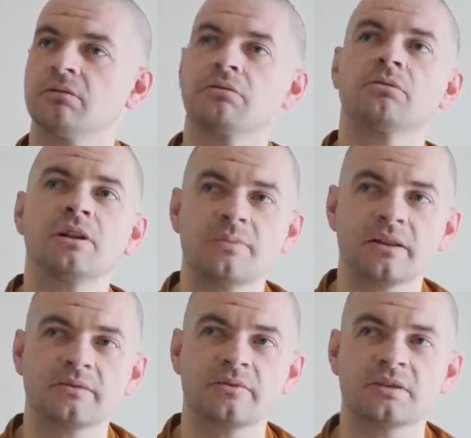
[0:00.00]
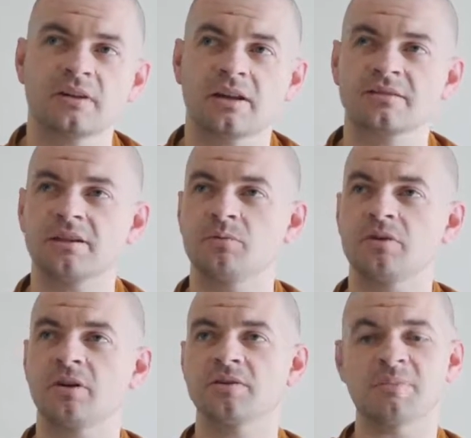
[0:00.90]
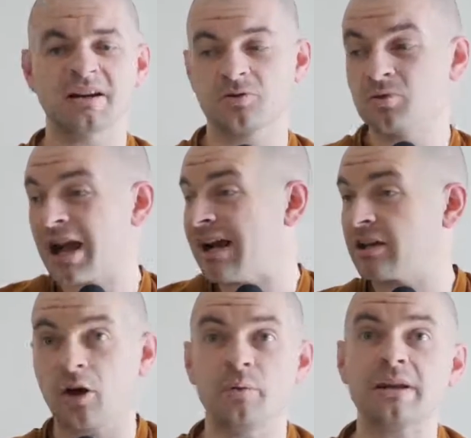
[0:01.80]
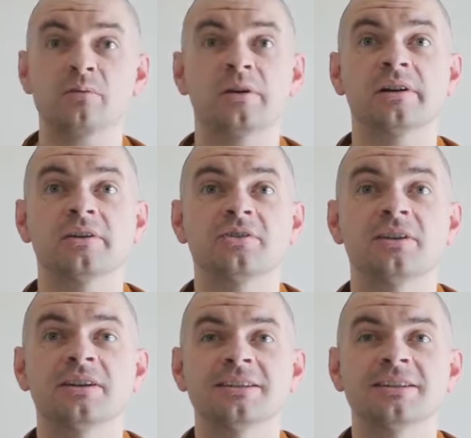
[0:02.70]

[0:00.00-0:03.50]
3 months of discussing with those monks who can't go anywhere else.